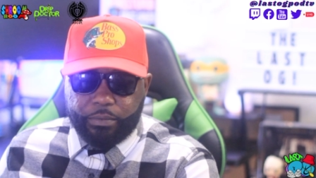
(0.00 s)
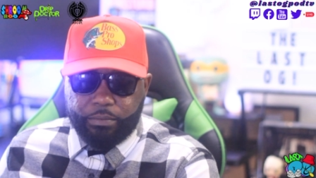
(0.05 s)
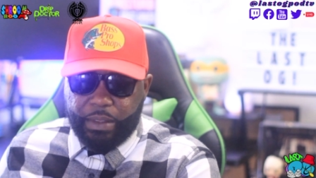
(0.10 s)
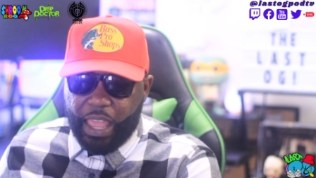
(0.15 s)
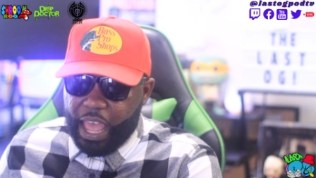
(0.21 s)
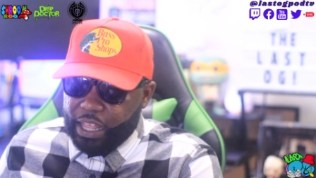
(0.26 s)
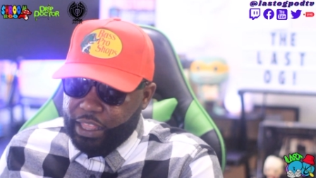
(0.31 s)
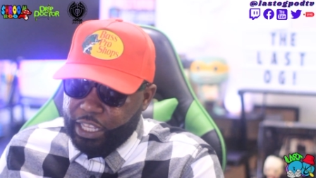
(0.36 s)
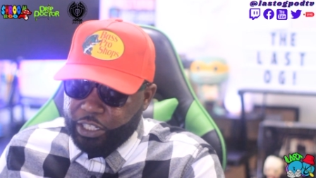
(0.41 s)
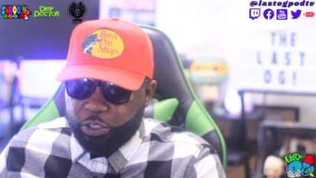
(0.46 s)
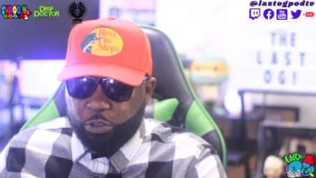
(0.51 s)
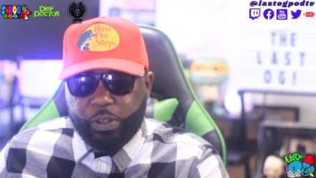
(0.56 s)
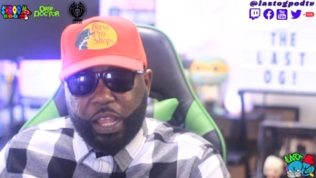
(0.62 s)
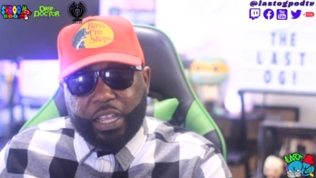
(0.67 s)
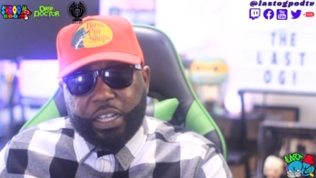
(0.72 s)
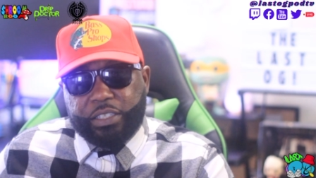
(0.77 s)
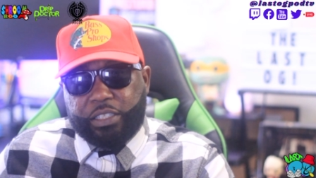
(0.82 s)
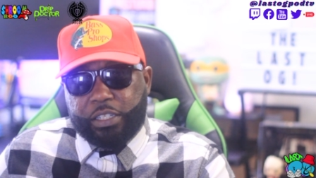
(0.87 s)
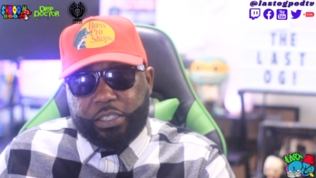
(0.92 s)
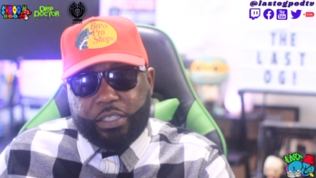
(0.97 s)
Now, unless you
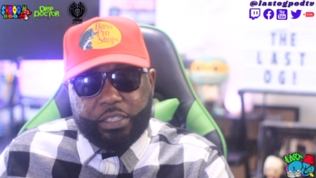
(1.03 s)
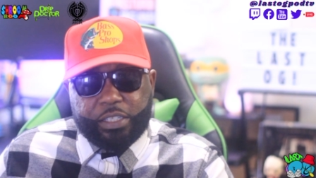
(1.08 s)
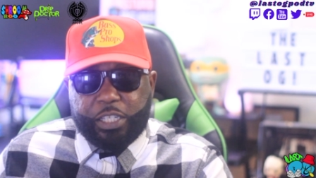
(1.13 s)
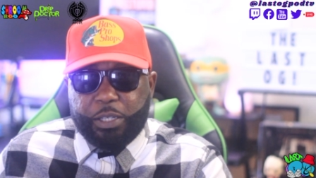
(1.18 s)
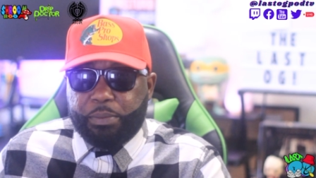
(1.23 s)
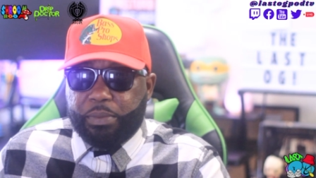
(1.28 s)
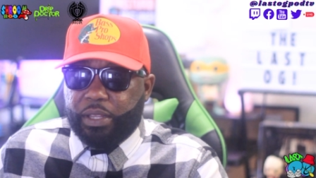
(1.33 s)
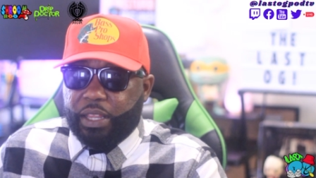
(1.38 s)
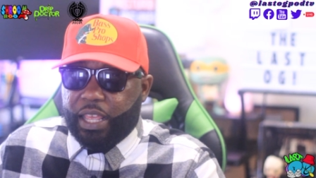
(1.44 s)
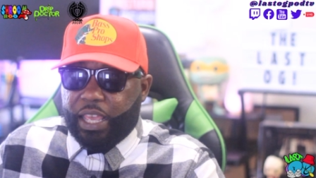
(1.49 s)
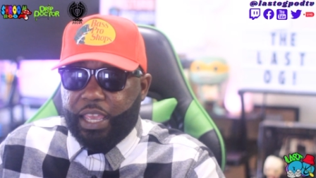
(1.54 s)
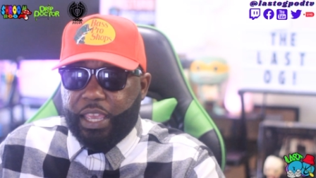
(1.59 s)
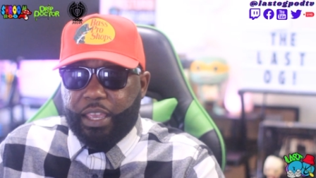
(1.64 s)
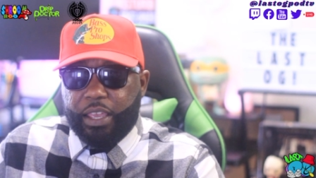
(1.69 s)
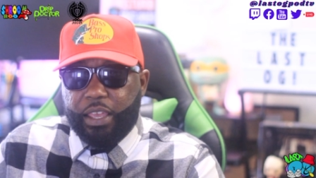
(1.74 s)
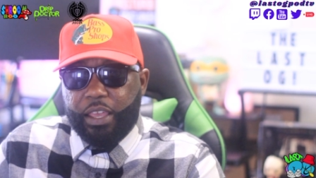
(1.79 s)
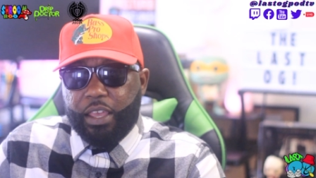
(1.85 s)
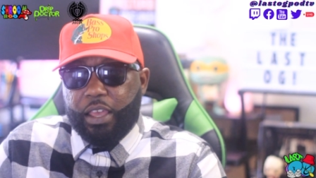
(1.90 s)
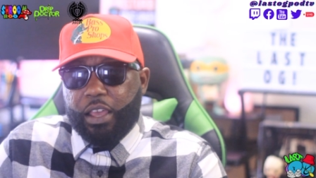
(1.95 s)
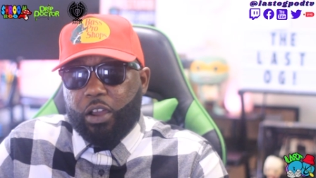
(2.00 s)
like a Justin Timberlake
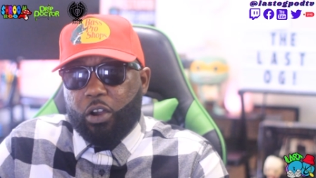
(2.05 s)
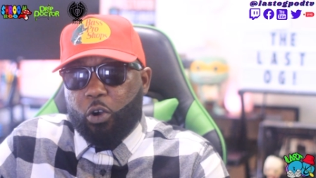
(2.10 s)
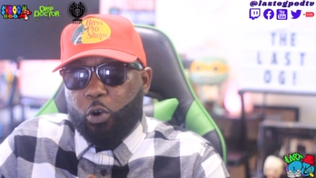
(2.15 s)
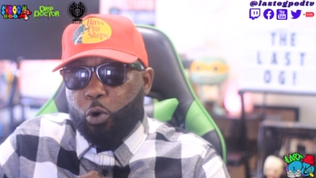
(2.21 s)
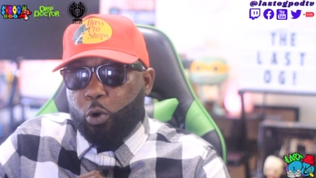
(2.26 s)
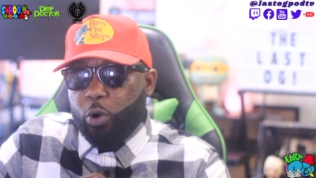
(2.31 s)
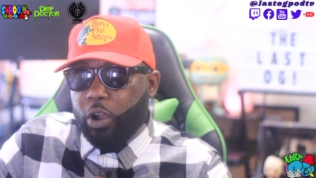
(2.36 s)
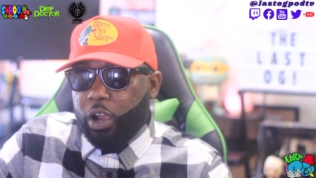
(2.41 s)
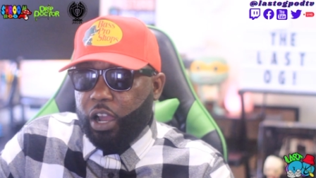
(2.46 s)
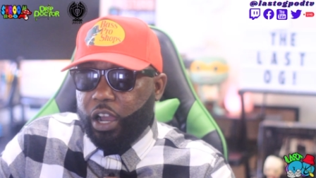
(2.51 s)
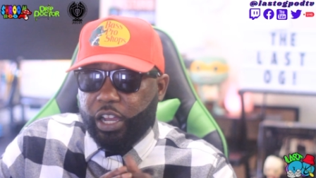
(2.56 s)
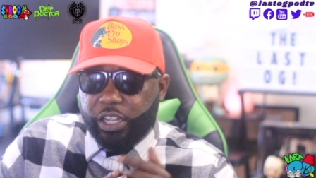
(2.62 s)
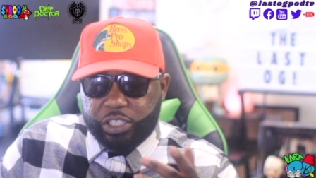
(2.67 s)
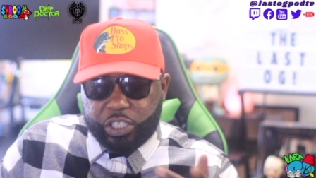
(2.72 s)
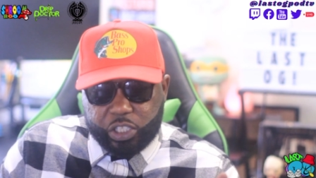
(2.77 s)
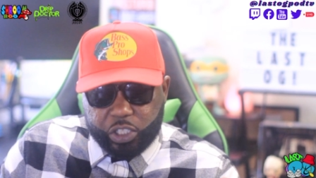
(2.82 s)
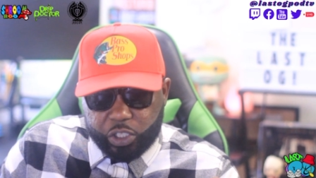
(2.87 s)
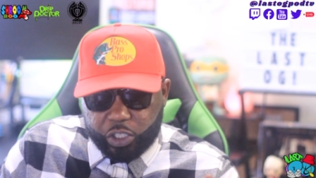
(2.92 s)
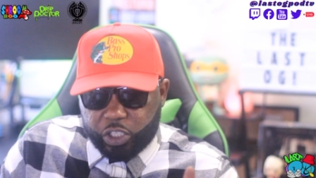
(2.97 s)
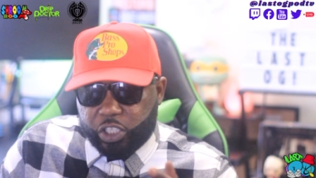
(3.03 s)
or
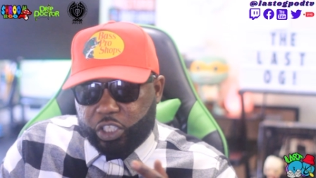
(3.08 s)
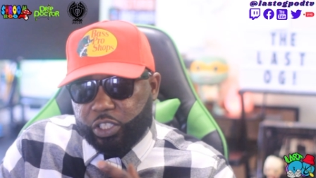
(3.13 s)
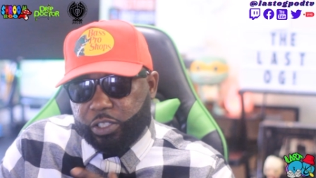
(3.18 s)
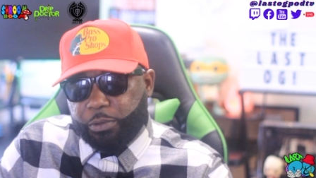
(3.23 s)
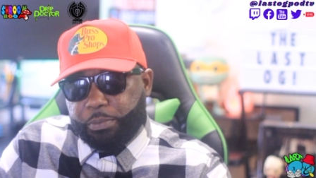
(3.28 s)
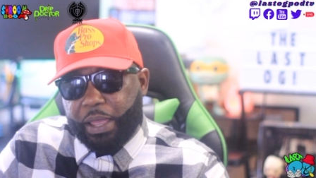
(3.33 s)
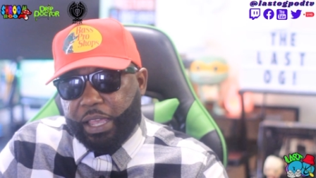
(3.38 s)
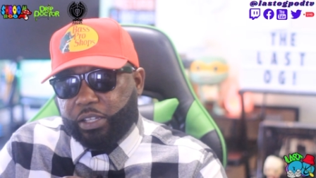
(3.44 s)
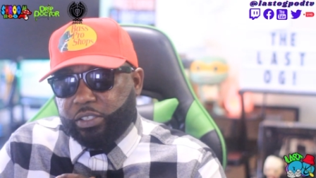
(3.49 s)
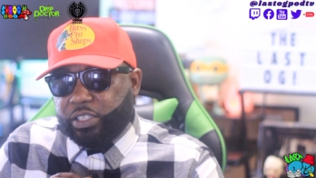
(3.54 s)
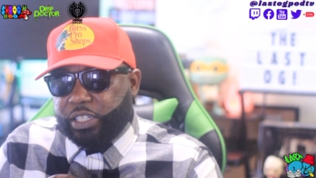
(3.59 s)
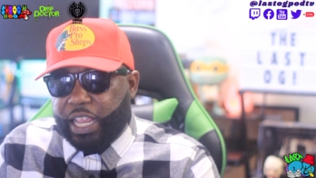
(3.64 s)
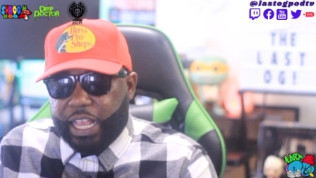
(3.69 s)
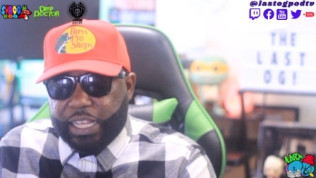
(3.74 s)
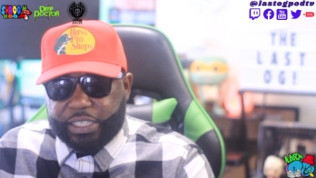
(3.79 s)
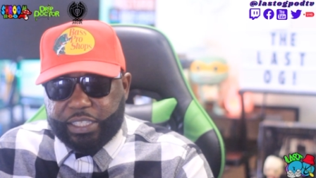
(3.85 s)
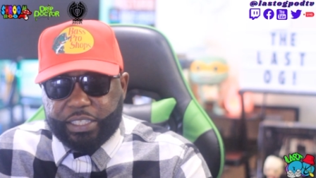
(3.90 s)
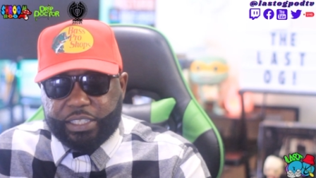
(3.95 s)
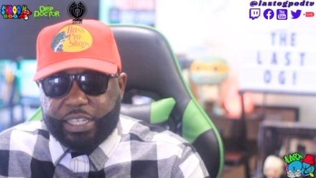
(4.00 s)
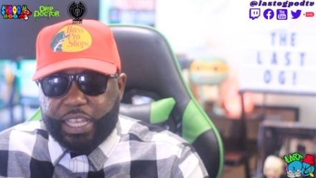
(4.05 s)
Usher, Michael
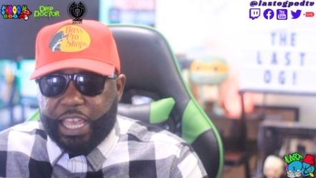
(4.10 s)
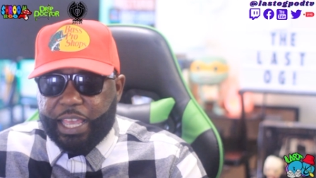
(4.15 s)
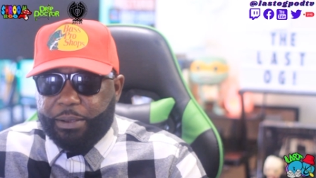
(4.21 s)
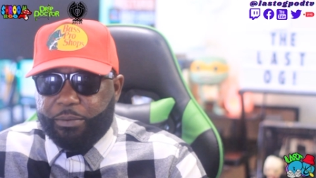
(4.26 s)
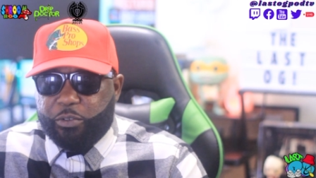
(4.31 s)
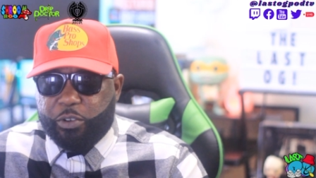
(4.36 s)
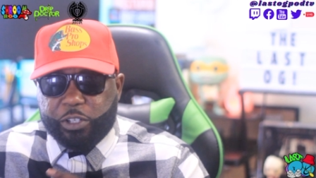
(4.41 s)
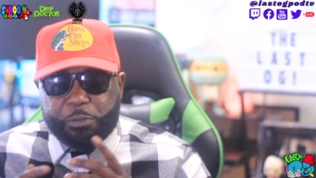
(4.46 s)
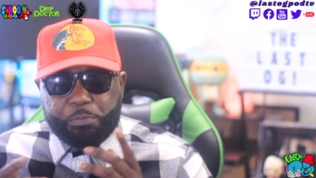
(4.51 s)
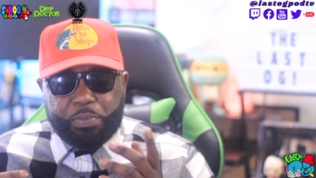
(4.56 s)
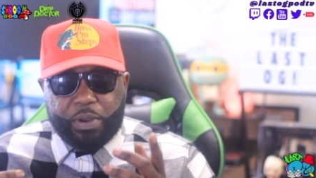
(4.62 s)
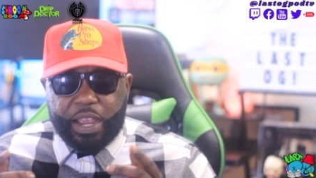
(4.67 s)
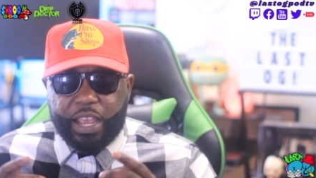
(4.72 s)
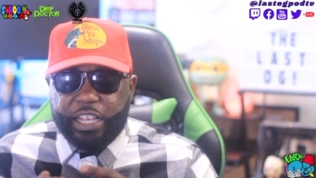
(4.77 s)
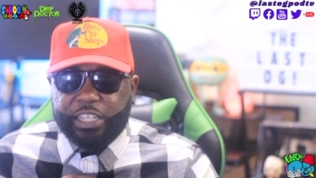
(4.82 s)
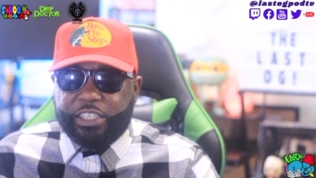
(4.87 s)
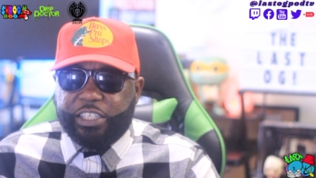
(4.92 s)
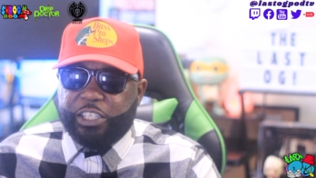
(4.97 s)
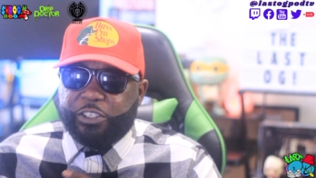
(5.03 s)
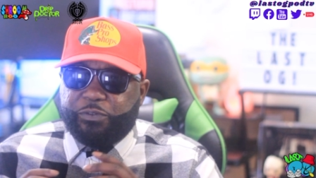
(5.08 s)
Jackson type, Chris Brown.
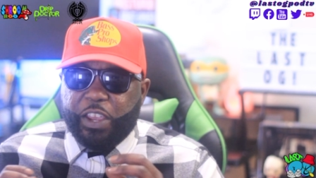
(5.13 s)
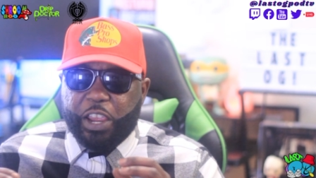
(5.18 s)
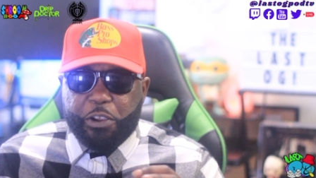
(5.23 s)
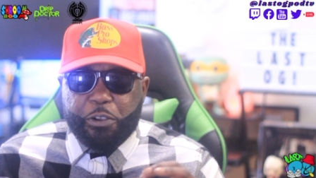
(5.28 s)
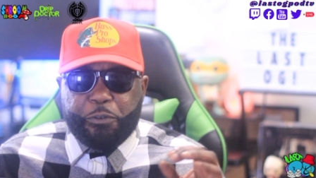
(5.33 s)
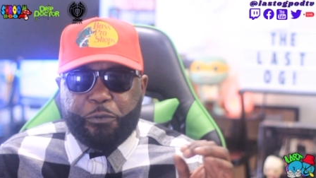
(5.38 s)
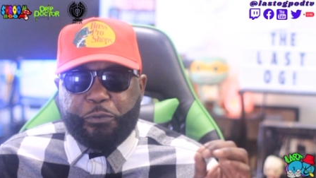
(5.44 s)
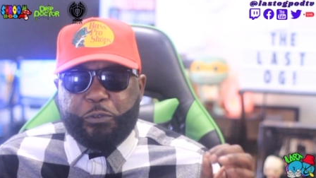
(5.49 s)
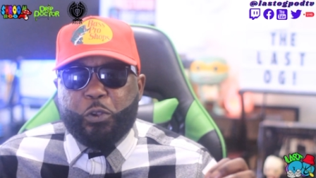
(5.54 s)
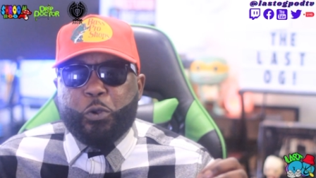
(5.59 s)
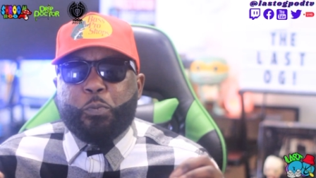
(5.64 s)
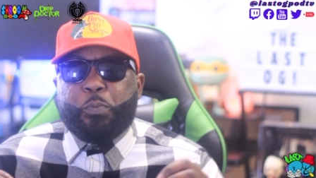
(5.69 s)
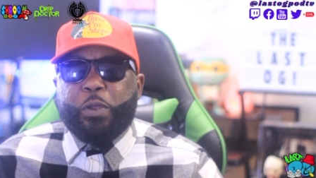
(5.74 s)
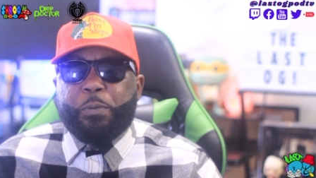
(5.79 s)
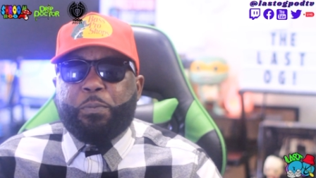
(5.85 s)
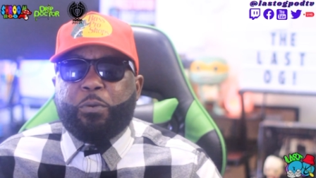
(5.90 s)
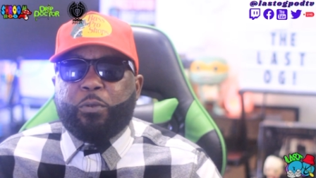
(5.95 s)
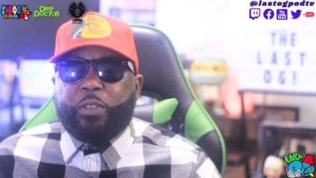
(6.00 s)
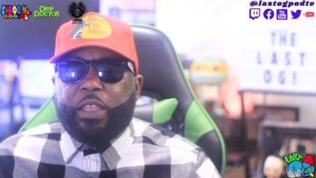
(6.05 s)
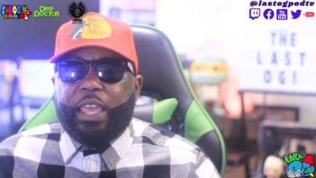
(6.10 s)
It's, it's very few
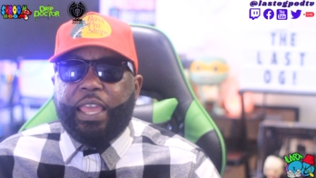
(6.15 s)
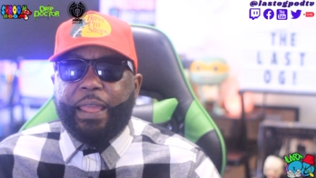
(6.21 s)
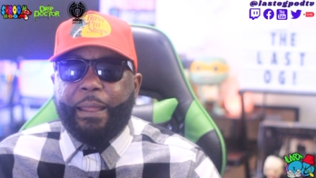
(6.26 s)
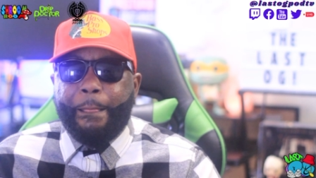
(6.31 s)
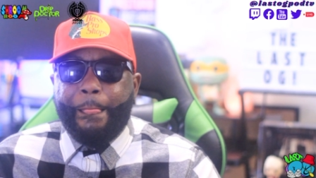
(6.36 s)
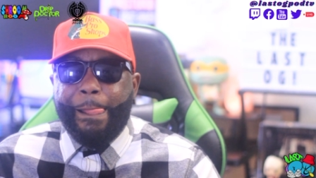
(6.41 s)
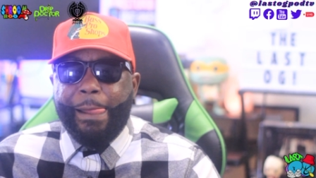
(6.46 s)
people that